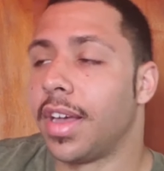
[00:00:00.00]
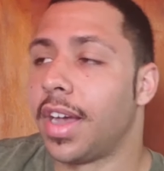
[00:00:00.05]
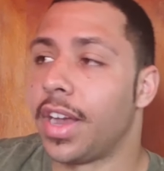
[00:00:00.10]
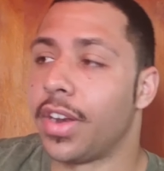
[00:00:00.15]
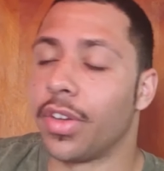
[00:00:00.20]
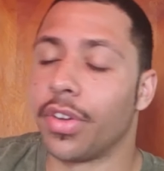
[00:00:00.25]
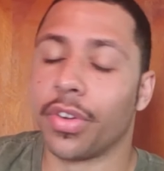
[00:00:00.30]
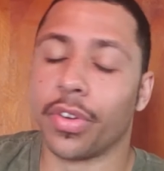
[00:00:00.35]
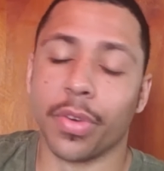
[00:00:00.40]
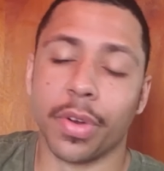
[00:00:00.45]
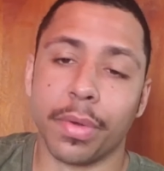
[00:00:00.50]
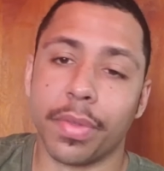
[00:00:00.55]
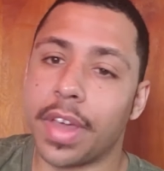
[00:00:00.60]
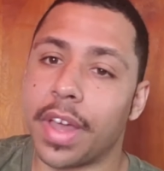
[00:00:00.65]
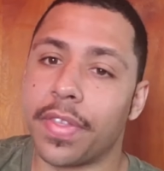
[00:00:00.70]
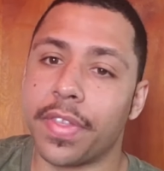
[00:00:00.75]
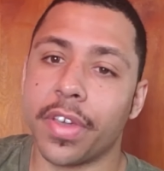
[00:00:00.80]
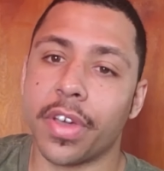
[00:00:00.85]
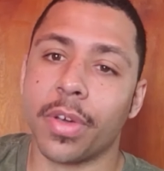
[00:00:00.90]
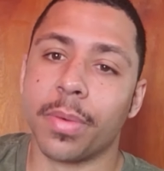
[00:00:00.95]
I don't agree with
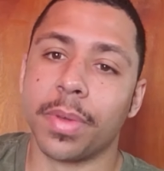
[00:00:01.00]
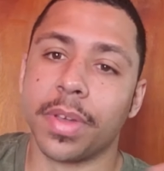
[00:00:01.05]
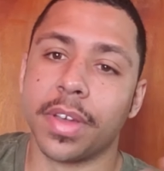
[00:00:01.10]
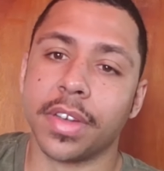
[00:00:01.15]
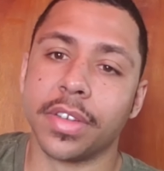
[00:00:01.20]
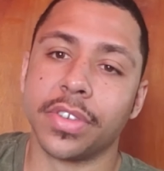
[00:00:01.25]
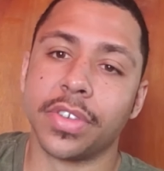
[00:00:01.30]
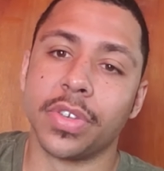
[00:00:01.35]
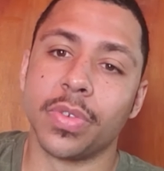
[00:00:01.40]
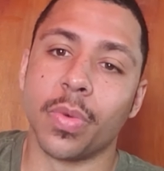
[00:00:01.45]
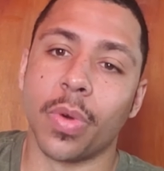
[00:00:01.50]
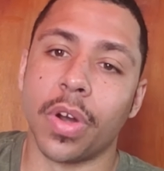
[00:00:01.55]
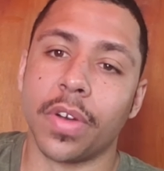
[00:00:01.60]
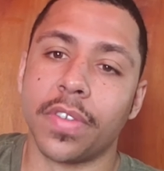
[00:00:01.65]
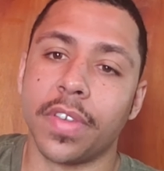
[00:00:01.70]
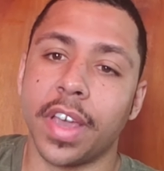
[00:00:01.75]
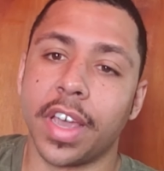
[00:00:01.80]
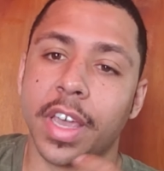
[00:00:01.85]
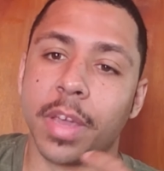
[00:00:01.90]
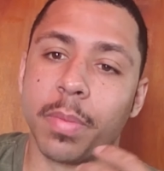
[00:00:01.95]
that, though, because you are
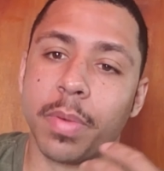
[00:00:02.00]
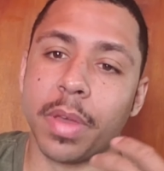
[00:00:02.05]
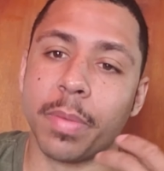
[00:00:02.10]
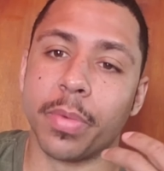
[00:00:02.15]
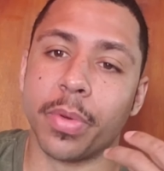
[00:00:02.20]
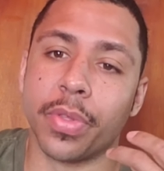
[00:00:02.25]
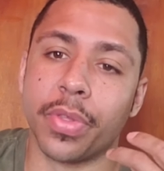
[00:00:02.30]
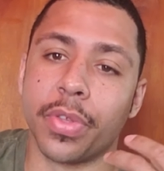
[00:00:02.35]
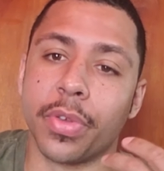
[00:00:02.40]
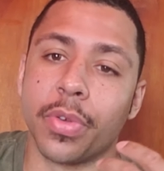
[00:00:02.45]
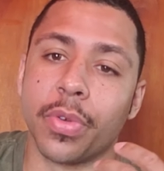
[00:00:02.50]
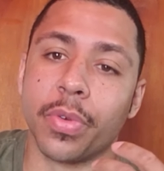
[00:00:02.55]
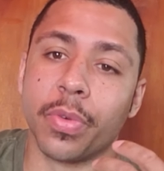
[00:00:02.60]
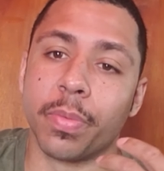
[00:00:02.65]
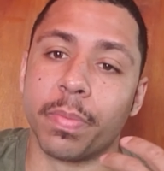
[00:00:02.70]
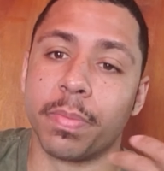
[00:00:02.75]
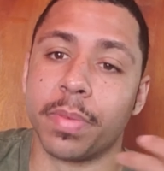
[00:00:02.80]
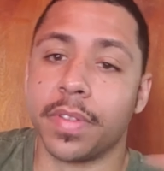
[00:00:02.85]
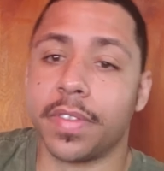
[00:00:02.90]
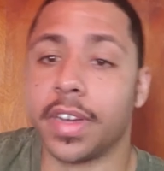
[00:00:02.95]
taking people
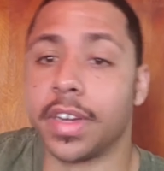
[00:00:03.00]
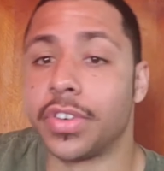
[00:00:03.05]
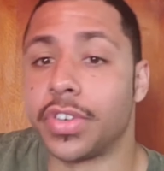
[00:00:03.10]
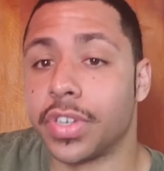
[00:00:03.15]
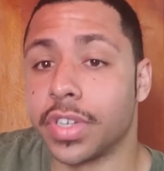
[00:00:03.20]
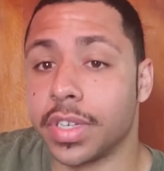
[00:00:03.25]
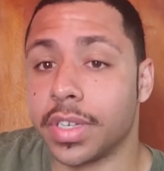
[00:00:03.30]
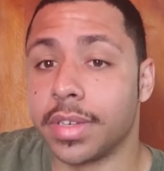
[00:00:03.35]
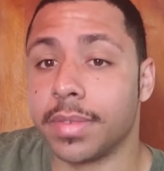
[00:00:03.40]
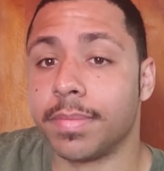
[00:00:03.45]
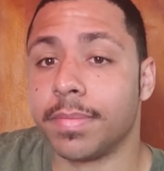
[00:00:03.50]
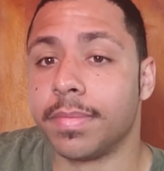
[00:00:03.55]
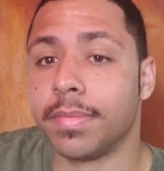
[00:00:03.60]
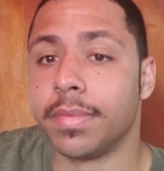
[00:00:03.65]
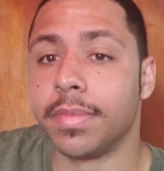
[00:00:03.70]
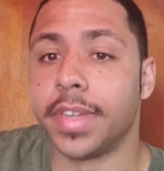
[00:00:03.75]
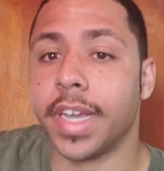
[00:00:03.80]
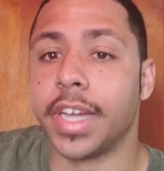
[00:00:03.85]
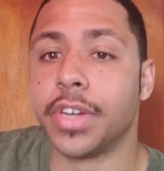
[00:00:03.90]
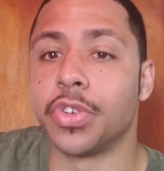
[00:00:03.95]
through potentially
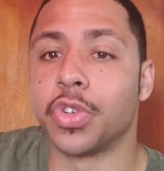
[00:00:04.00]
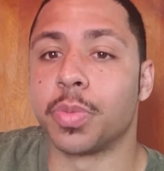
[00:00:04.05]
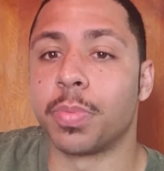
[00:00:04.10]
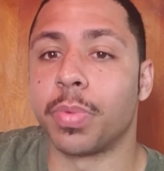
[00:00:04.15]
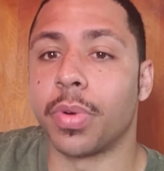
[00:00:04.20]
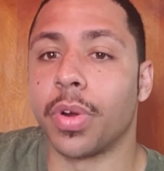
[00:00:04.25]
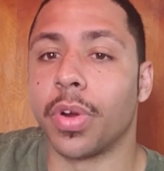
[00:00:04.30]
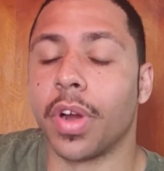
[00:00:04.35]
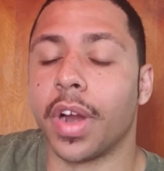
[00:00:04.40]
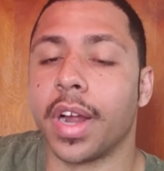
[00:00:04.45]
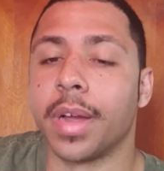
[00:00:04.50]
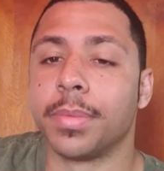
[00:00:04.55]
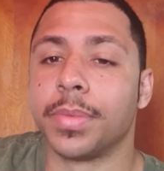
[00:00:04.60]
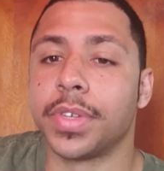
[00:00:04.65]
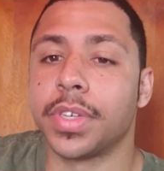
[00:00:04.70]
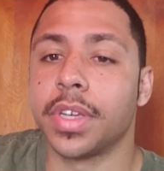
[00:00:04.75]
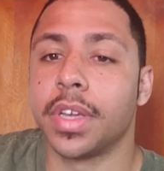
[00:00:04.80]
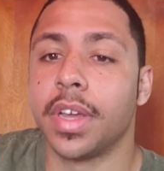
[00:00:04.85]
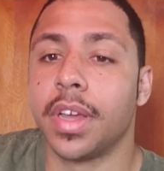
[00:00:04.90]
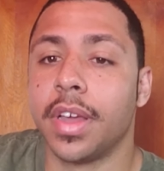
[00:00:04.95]
dangerous
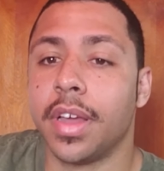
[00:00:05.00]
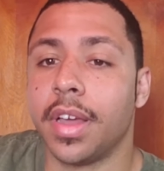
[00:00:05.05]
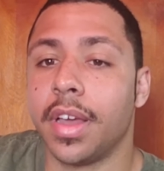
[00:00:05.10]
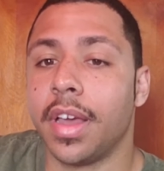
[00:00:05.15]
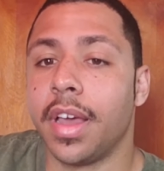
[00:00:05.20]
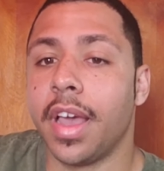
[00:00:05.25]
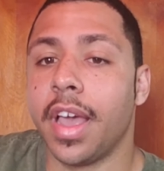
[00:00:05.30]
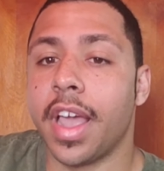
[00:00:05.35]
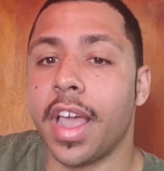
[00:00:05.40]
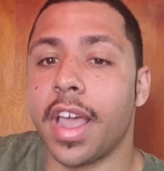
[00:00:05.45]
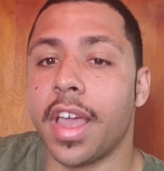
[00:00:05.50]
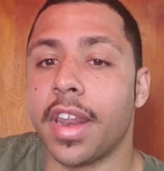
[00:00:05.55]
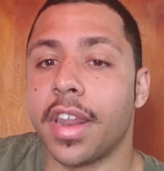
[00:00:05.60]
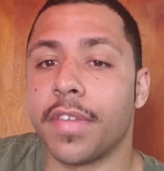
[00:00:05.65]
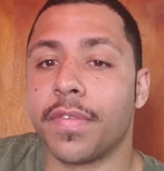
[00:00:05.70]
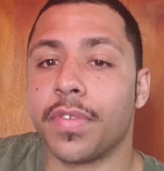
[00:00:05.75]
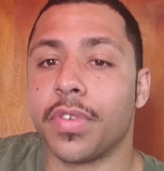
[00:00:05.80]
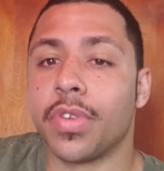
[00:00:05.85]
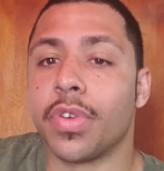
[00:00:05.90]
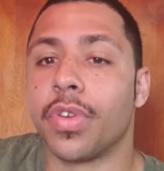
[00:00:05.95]
programs. And
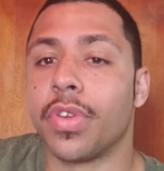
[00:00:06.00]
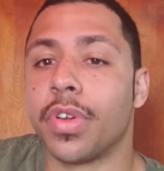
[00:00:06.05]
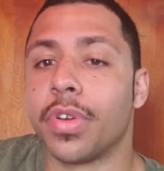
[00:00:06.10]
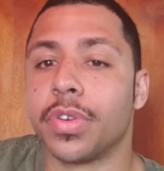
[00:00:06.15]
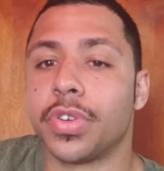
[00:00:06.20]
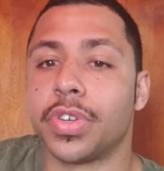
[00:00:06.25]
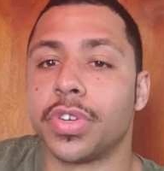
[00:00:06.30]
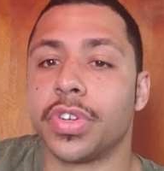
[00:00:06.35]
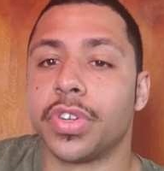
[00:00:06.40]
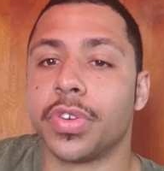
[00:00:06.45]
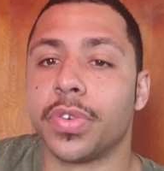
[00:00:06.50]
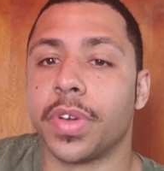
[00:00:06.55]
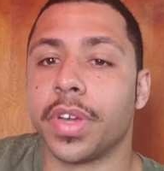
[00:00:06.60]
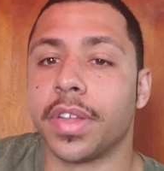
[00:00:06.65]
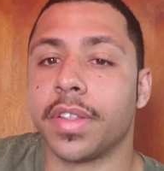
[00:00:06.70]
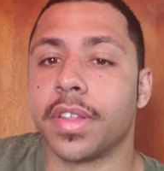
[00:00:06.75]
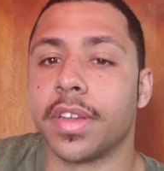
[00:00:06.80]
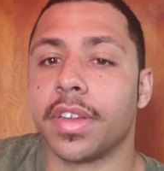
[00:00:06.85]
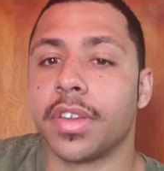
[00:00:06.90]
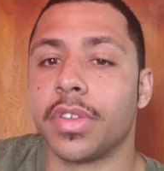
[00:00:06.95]
if you don't know what you're
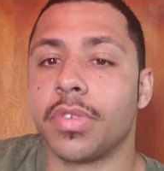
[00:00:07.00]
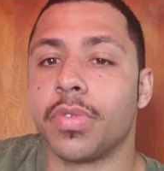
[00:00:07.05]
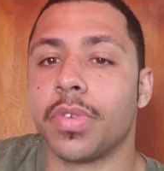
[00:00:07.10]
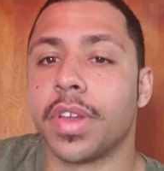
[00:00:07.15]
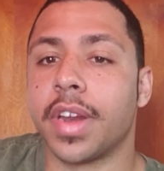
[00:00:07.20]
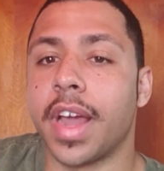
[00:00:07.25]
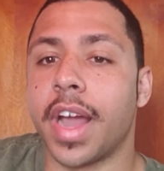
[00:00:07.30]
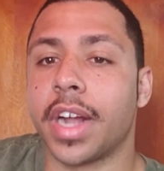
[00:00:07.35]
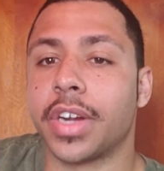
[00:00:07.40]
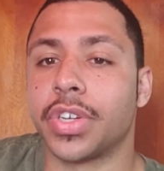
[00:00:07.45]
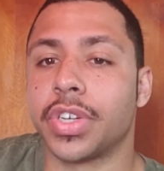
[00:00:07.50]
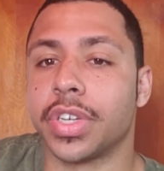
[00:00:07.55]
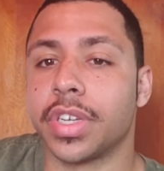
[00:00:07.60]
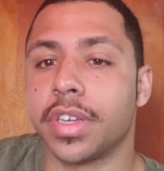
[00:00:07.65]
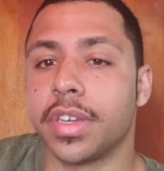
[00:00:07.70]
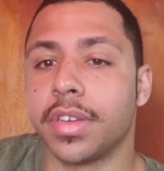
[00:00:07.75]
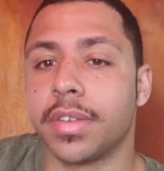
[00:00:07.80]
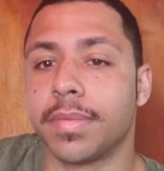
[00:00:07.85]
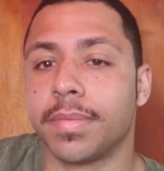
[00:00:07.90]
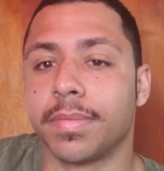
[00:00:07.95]
doing, then you can
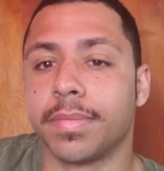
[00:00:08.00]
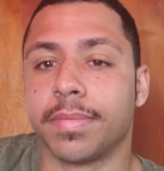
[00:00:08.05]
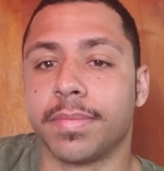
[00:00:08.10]
actually